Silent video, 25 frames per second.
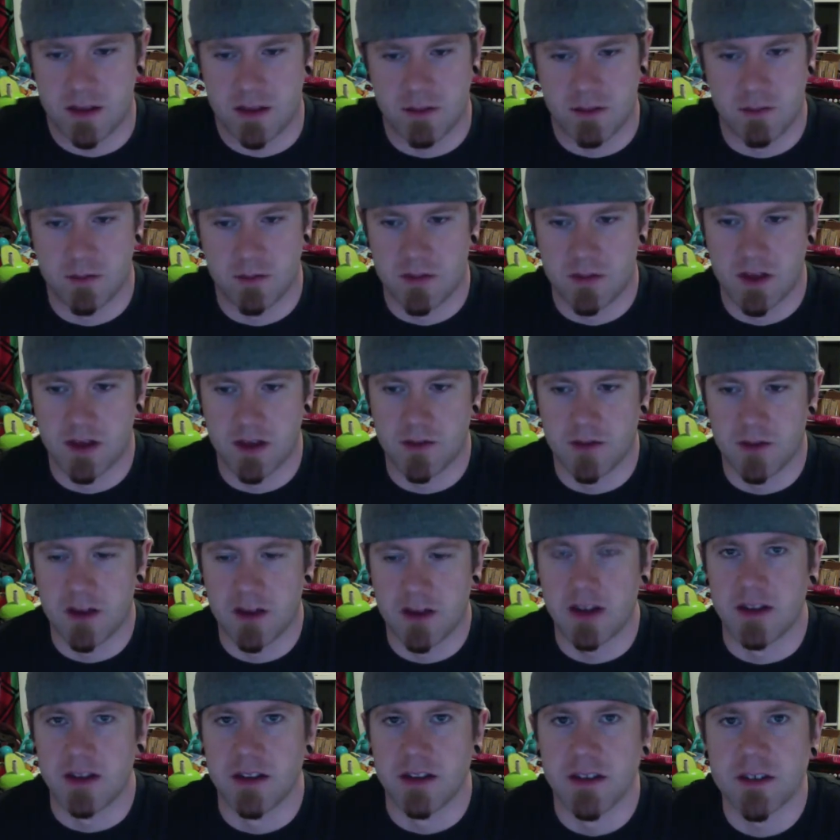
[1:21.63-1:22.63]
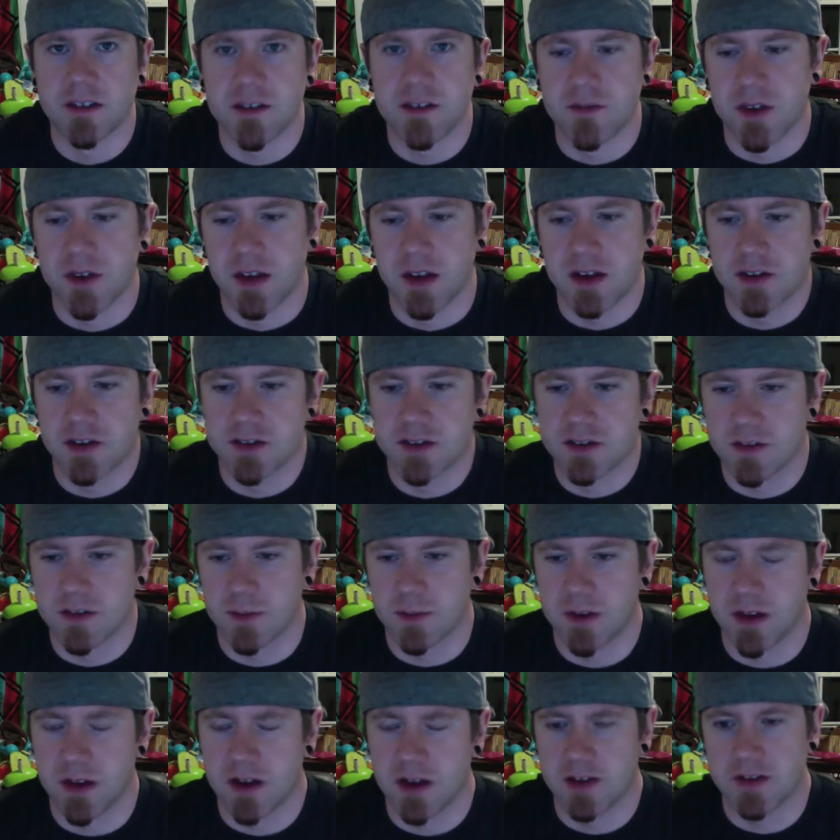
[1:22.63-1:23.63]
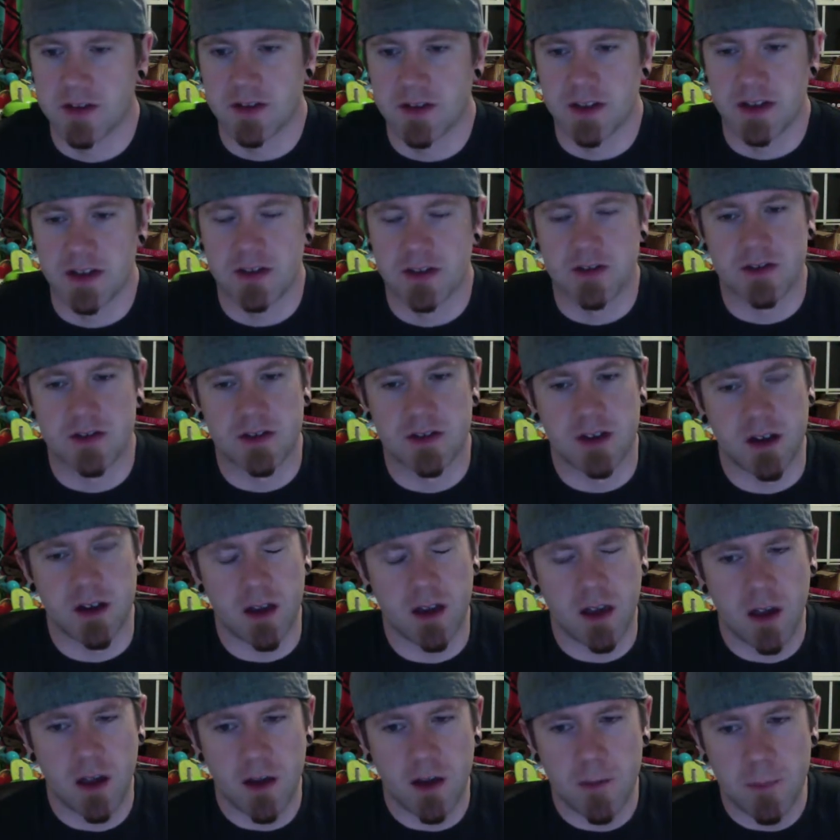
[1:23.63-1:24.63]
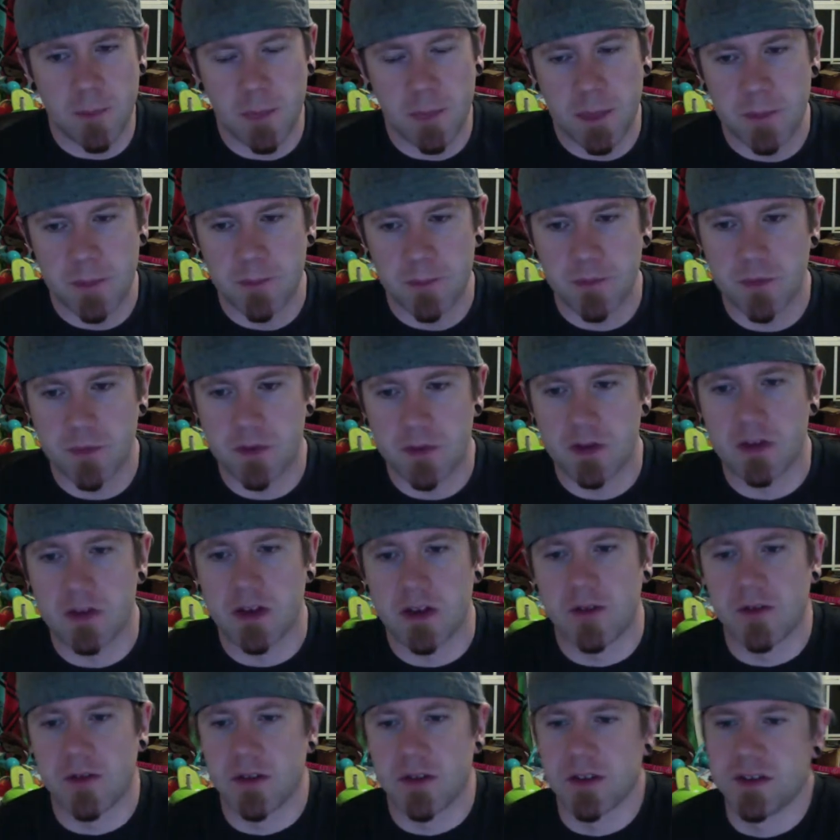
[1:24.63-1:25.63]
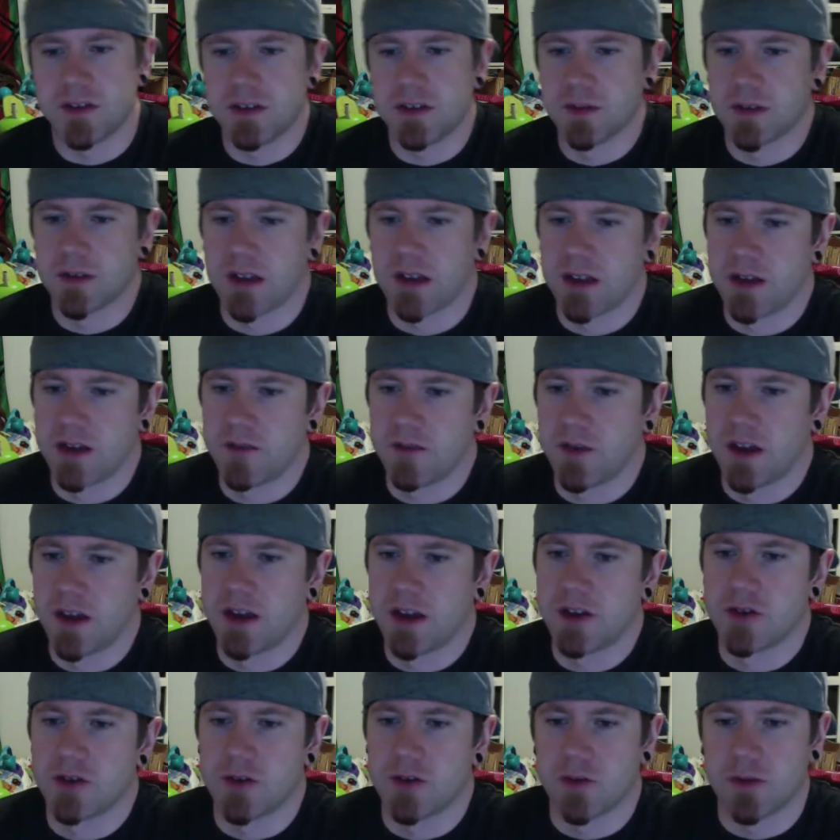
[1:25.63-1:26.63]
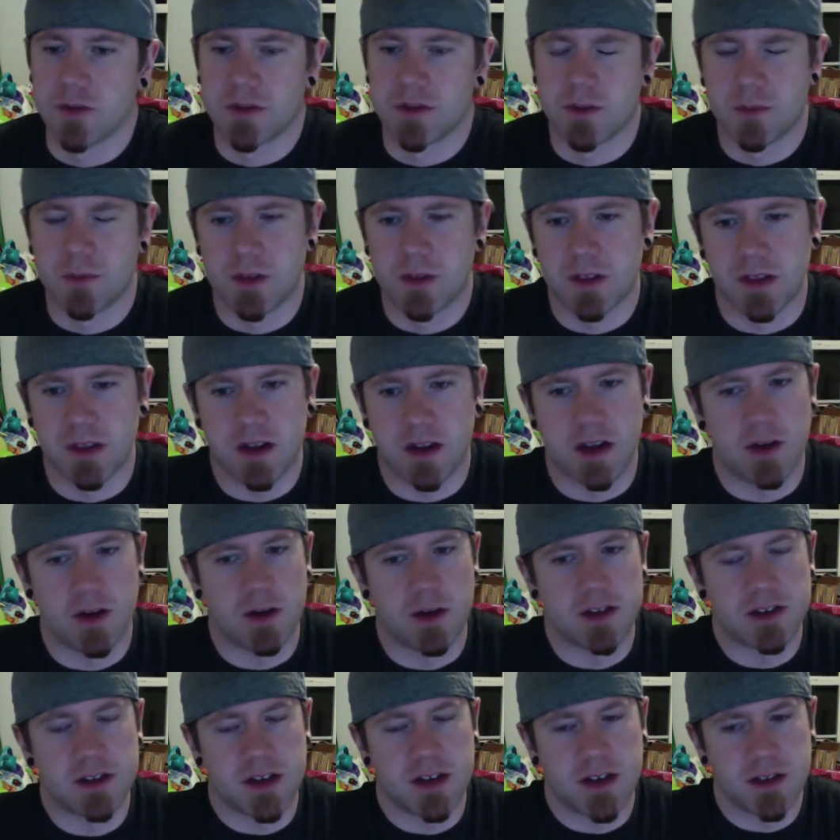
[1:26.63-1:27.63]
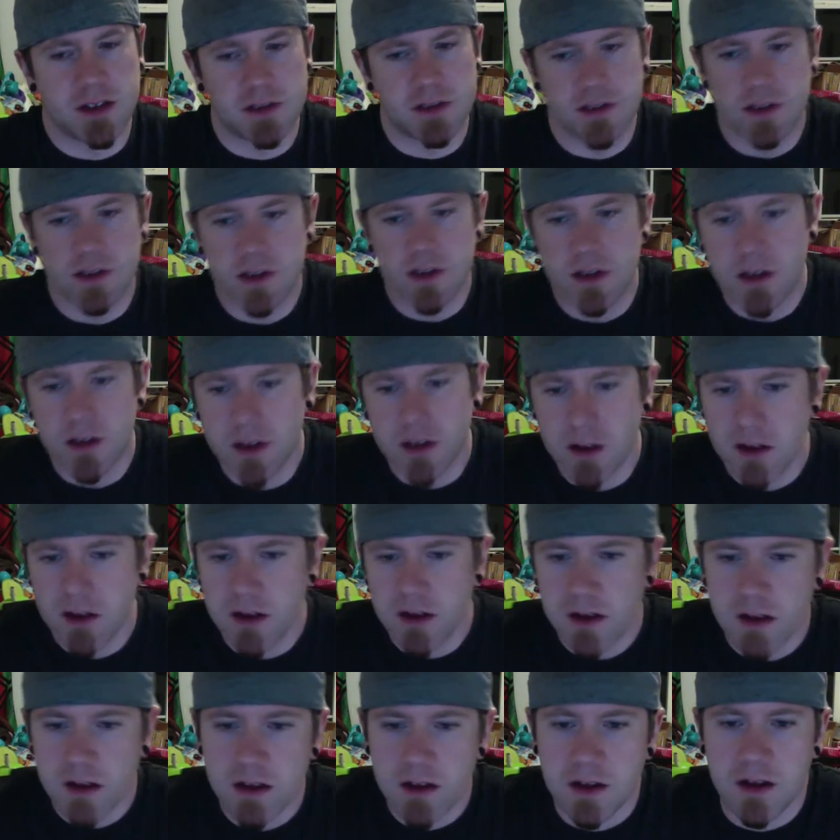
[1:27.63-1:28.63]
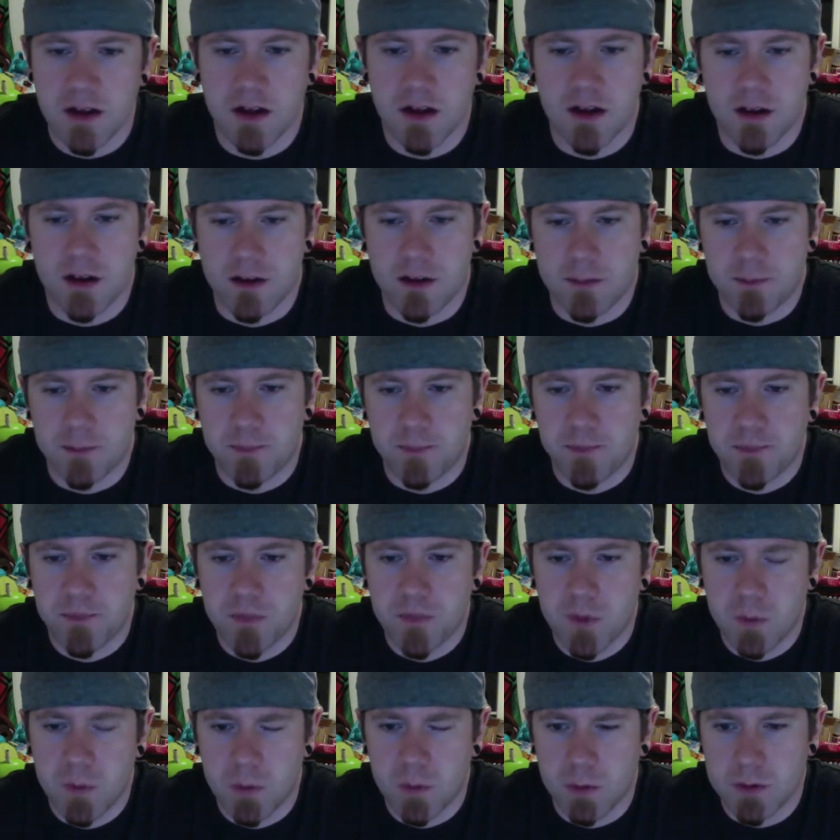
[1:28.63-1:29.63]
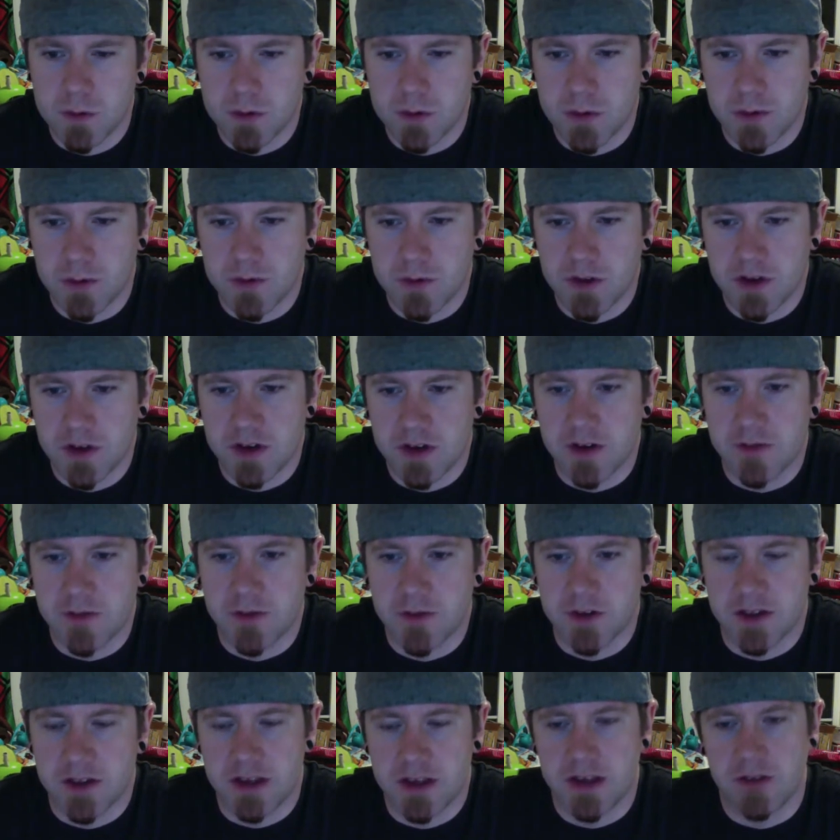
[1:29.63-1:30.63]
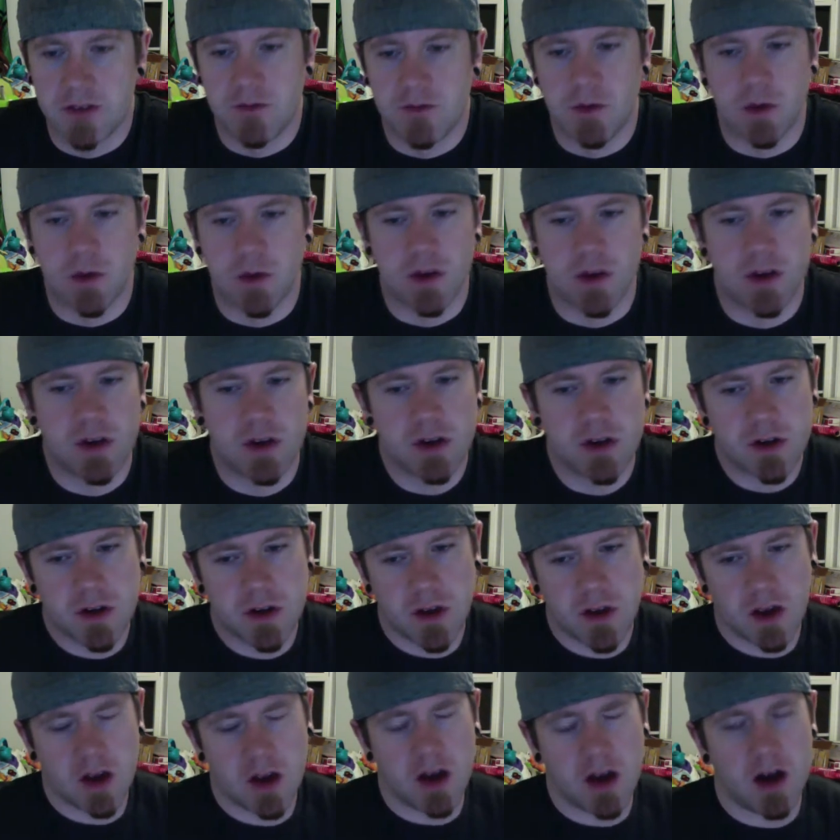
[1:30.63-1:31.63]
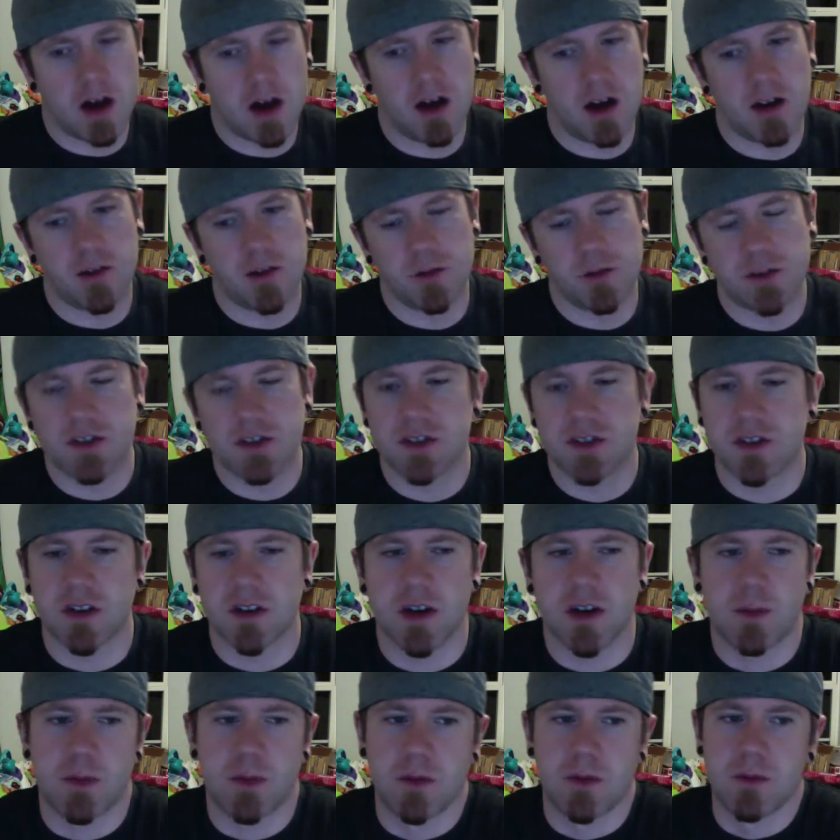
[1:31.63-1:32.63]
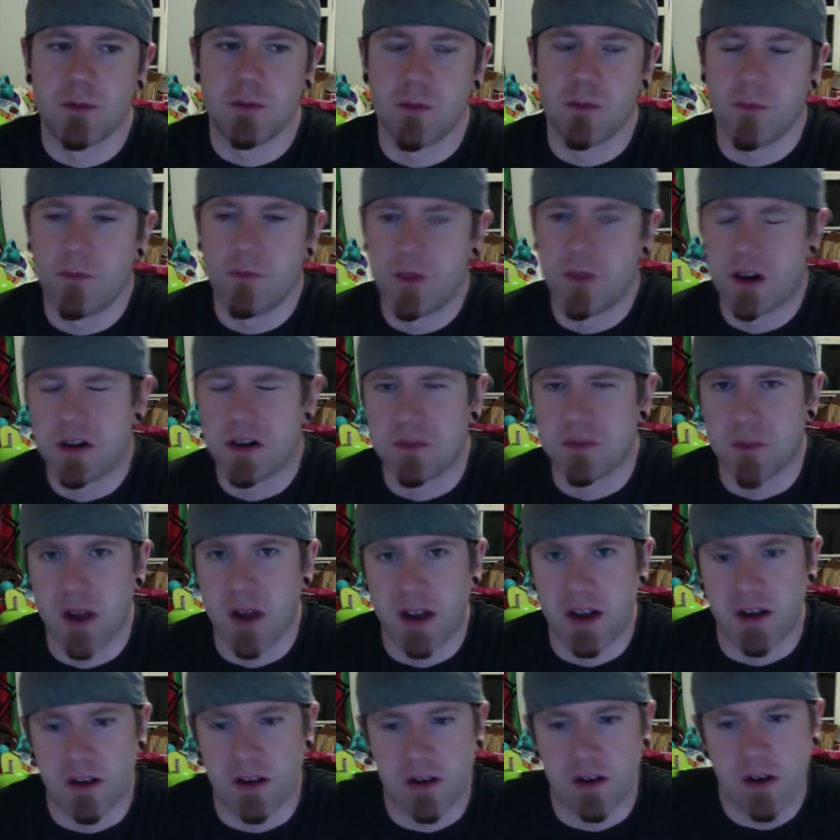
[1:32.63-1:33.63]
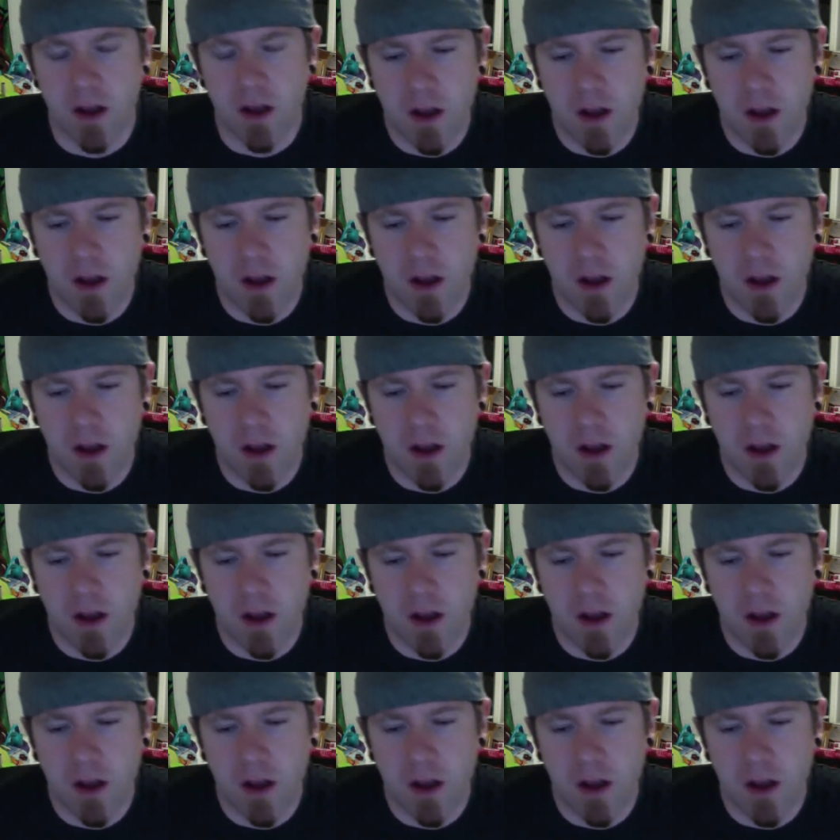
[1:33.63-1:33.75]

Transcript: think of any disadvantages. I mean, honestly, it's definitely seems like an advantage over something that iOS has. What would you have done differently if you could? There was just a couple very minor